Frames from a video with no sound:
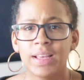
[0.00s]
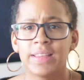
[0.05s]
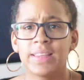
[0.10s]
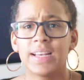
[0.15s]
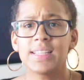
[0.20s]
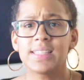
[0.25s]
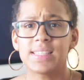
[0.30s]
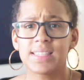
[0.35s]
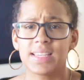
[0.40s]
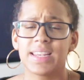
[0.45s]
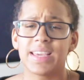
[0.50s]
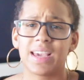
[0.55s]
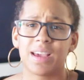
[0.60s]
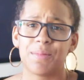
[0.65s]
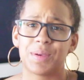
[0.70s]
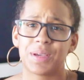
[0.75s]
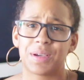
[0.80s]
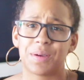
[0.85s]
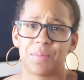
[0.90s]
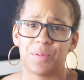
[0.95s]
that city,
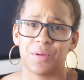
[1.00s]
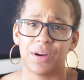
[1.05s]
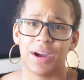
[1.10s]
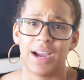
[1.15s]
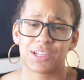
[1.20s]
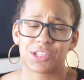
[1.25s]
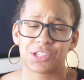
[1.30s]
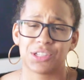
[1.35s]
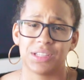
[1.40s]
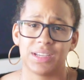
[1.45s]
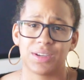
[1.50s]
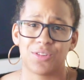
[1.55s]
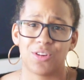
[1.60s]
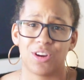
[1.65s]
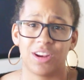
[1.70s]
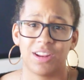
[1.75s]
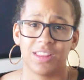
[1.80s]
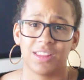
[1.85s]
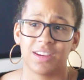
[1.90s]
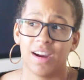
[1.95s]
Ambikapur, actually,
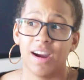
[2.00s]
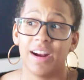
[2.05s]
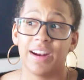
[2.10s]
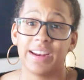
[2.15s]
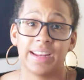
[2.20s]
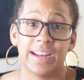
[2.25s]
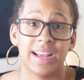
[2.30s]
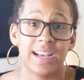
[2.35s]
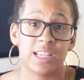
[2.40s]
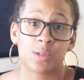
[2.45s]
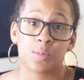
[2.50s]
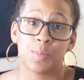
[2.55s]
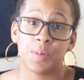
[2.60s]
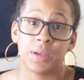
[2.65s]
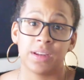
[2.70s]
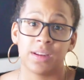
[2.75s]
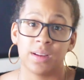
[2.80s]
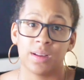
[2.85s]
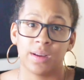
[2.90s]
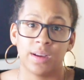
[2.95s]
according to The Guardian, has
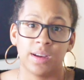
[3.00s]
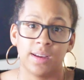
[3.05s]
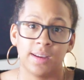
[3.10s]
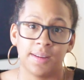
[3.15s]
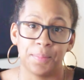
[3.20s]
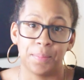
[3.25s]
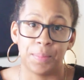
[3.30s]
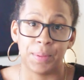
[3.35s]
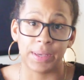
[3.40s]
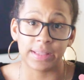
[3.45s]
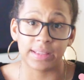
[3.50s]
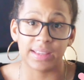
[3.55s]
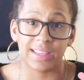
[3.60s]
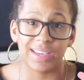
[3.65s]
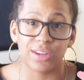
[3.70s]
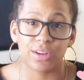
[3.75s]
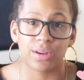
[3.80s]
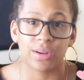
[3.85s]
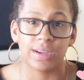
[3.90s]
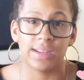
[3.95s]
been a big
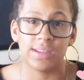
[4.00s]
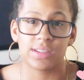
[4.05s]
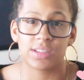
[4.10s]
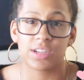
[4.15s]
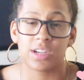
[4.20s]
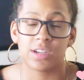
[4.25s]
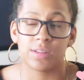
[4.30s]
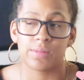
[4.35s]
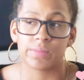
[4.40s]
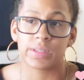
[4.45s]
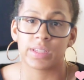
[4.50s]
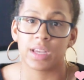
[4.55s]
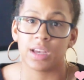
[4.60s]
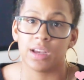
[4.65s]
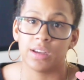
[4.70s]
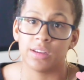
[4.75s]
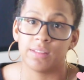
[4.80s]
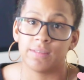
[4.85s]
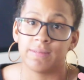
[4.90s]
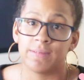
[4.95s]
leader in terms
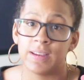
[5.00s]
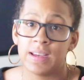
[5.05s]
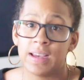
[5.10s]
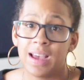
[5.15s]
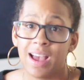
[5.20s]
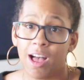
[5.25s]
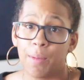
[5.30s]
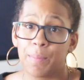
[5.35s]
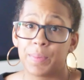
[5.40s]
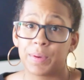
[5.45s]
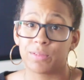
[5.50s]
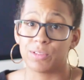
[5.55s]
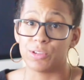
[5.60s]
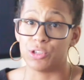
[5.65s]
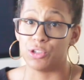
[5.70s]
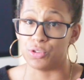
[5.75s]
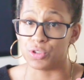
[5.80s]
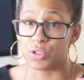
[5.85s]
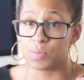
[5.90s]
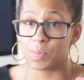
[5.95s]
of helping
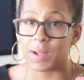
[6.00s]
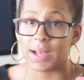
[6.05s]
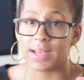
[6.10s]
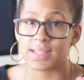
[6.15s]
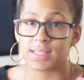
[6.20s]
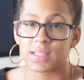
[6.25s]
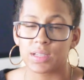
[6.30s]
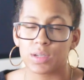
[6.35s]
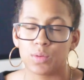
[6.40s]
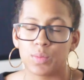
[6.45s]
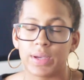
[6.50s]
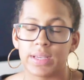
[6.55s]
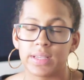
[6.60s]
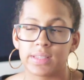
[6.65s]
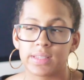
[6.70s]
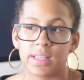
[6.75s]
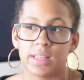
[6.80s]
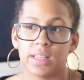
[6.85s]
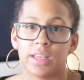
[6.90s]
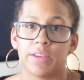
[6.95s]
reduce plastic
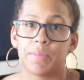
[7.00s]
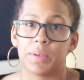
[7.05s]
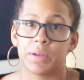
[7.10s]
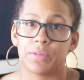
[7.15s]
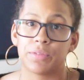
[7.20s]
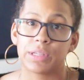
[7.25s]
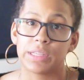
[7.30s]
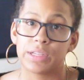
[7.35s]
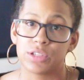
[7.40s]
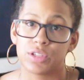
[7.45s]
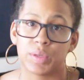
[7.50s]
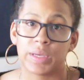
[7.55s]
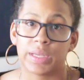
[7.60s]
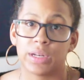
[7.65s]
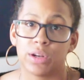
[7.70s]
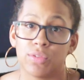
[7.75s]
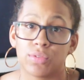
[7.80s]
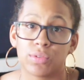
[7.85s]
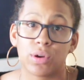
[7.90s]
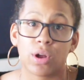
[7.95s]
waste, and they've been really doing an
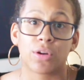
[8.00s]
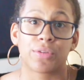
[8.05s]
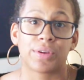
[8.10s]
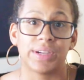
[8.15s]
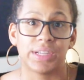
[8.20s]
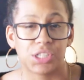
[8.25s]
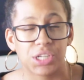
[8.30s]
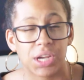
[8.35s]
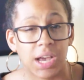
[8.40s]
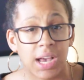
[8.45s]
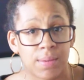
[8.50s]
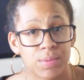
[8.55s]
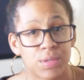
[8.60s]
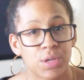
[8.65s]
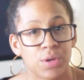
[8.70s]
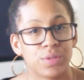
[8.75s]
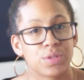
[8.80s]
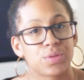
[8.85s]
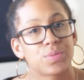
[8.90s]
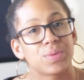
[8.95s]
overall great job.
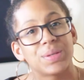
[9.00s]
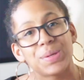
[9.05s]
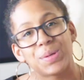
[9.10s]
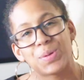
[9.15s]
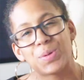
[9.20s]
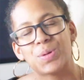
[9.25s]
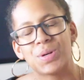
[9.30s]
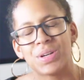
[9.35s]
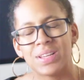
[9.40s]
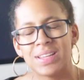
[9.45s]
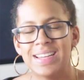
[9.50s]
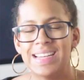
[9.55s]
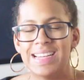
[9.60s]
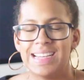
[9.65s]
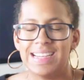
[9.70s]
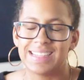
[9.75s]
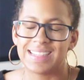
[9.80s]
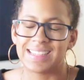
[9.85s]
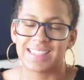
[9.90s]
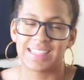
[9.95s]
So it's really cool
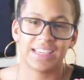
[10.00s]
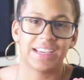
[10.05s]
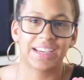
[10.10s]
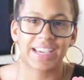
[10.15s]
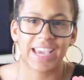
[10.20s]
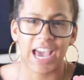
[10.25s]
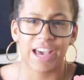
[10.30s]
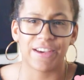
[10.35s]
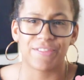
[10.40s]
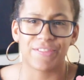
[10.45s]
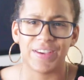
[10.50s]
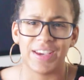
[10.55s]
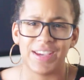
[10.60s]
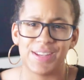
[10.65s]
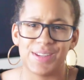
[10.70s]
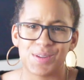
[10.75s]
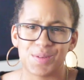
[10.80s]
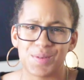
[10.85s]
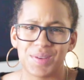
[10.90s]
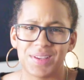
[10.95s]
to see a
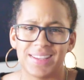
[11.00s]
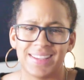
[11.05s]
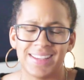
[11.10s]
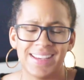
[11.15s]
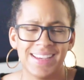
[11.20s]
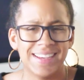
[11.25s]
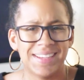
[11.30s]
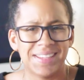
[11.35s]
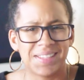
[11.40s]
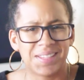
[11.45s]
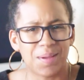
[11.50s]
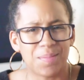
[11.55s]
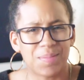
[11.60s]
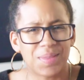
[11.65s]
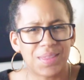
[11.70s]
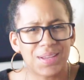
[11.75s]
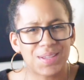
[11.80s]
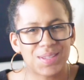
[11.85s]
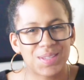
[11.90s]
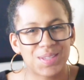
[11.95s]
cafe doing
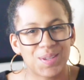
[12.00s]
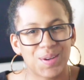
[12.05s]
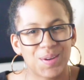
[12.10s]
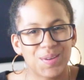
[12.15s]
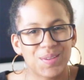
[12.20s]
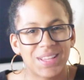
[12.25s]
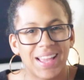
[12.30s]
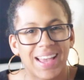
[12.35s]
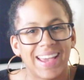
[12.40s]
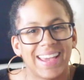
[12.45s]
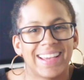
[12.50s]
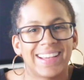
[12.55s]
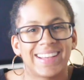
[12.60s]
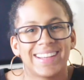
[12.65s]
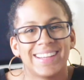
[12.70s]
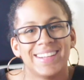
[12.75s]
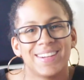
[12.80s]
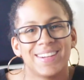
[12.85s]
something so, like,